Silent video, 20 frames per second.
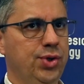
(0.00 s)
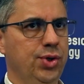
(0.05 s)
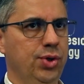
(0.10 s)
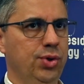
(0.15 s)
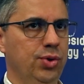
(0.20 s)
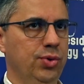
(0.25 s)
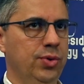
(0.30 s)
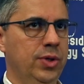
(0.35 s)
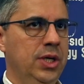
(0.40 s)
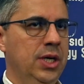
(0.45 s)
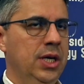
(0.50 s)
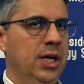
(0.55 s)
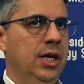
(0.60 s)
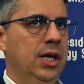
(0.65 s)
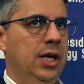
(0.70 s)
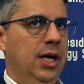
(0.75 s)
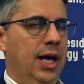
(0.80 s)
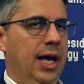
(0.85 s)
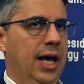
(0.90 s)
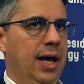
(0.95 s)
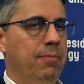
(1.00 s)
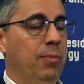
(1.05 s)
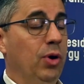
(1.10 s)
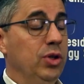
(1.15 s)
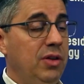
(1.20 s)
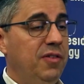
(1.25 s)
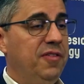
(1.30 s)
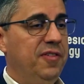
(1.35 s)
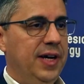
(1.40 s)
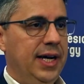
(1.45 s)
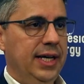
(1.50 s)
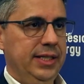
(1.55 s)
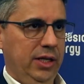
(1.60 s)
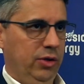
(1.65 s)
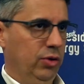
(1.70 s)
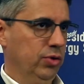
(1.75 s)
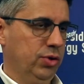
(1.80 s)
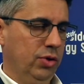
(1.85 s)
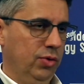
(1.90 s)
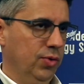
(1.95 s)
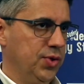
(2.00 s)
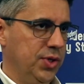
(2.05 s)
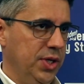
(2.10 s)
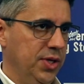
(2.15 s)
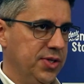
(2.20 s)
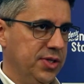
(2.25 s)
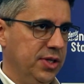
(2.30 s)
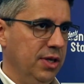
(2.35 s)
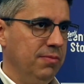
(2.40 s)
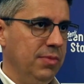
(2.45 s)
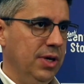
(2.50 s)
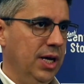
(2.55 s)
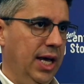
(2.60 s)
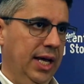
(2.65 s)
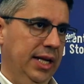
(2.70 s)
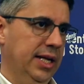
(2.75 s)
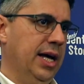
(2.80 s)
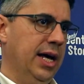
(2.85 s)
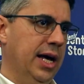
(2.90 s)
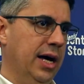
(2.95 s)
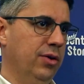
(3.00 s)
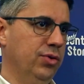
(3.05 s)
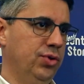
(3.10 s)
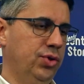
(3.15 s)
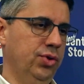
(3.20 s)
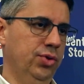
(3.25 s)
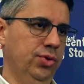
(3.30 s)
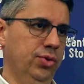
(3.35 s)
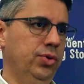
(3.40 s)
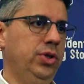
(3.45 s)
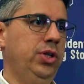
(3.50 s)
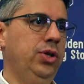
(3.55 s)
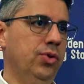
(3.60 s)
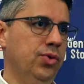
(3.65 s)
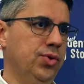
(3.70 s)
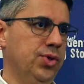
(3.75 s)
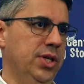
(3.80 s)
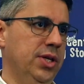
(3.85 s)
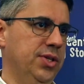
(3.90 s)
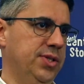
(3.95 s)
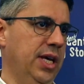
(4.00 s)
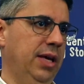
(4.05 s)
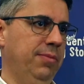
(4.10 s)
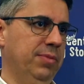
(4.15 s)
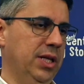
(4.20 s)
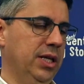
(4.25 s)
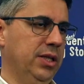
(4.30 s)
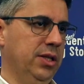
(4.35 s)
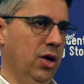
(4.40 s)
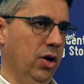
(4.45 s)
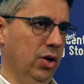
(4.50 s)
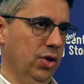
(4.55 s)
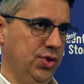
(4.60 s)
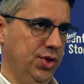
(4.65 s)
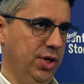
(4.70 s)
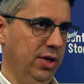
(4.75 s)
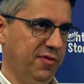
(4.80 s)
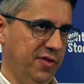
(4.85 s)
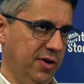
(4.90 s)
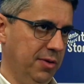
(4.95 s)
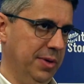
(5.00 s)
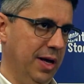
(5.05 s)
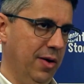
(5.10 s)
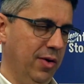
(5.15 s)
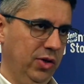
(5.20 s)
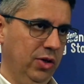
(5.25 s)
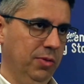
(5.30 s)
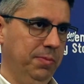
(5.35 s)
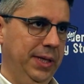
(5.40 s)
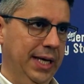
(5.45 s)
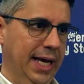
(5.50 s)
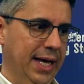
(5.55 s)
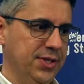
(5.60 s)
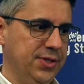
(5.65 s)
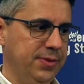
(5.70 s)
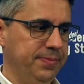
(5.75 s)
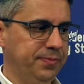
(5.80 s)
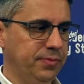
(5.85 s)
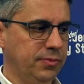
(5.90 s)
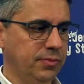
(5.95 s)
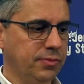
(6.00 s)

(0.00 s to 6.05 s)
to modify the control system and how to use the same technology from our UPS